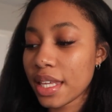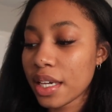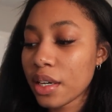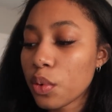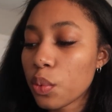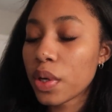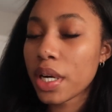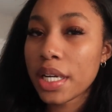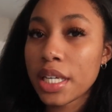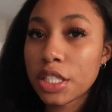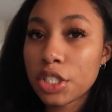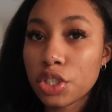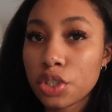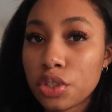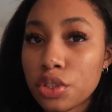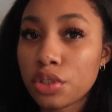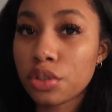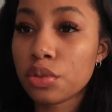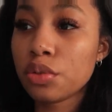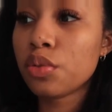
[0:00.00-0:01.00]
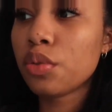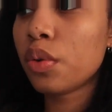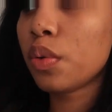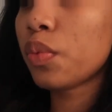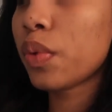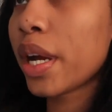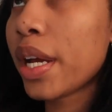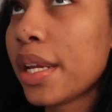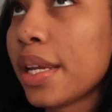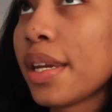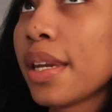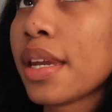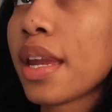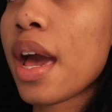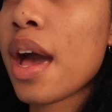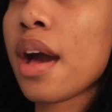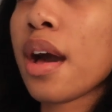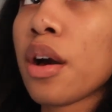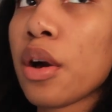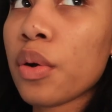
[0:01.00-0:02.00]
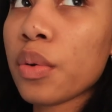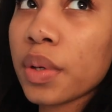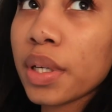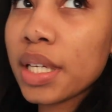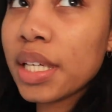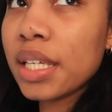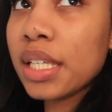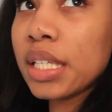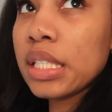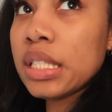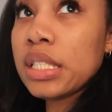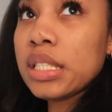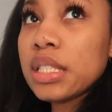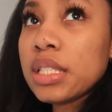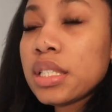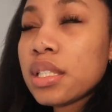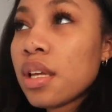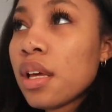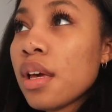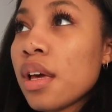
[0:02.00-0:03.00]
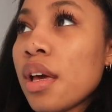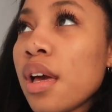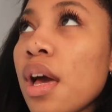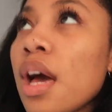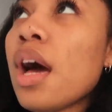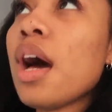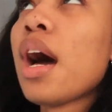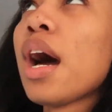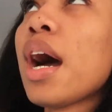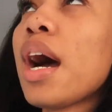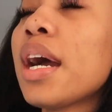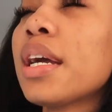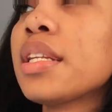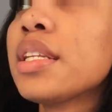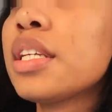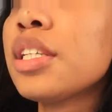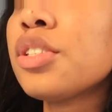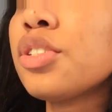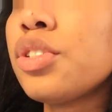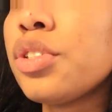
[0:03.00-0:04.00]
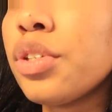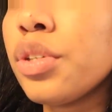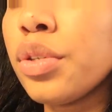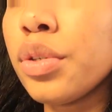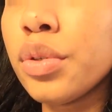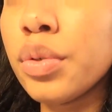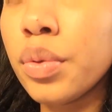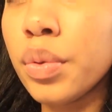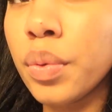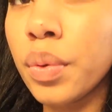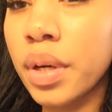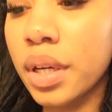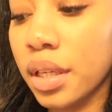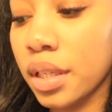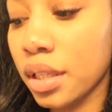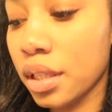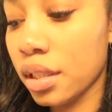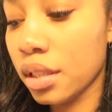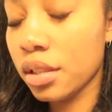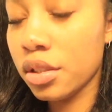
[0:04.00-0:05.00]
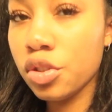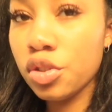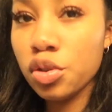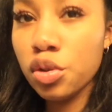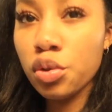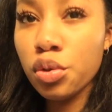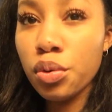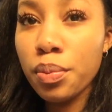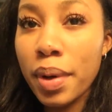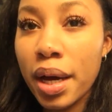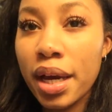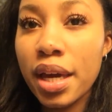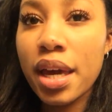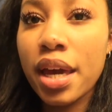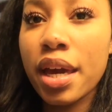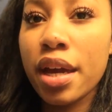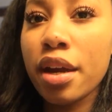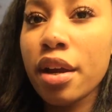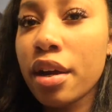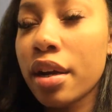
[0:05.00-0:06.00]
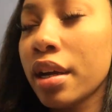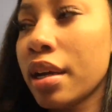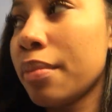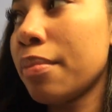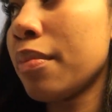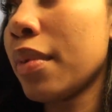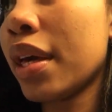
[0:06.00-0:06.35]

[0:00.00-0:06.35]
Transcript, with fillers: think what I need to do right now is I need to do my hair and